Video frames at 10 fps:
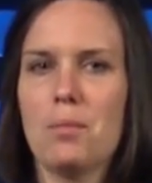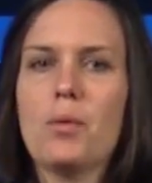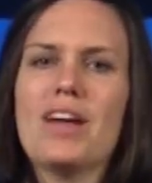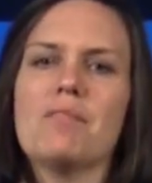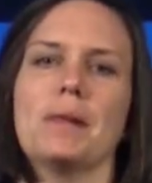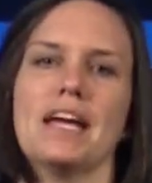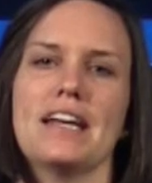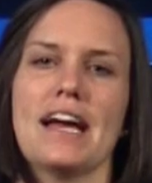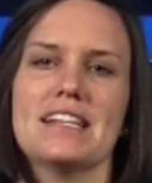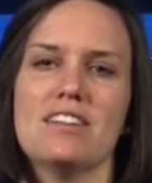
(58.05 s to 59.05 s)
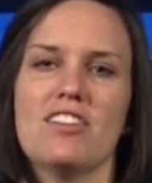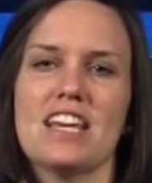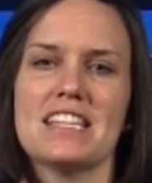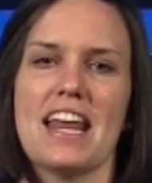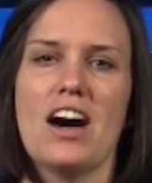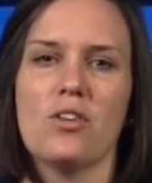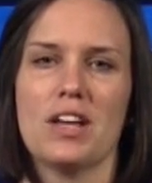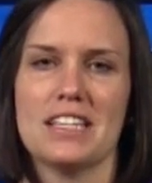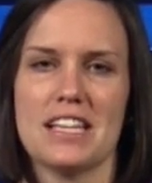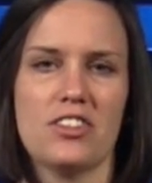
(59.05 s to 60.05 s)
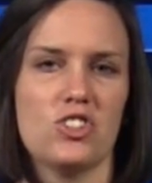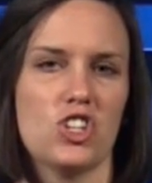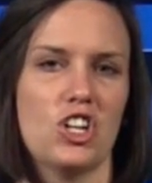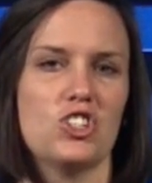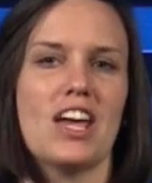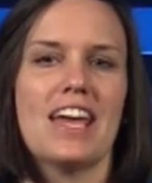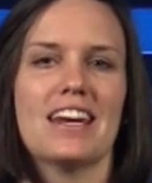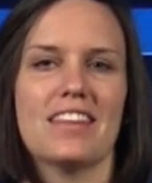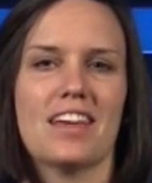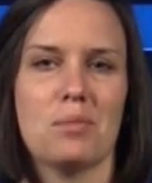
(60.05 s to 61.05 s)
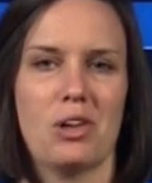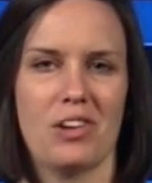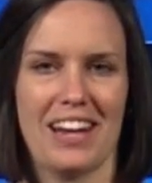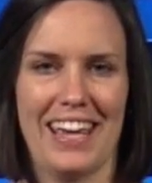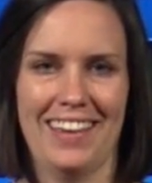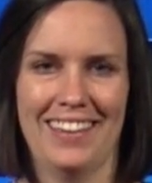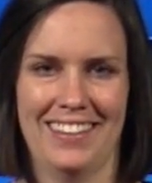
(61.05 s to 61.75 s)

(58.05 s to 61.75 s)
but we have planned activities and outings at the church and in the community.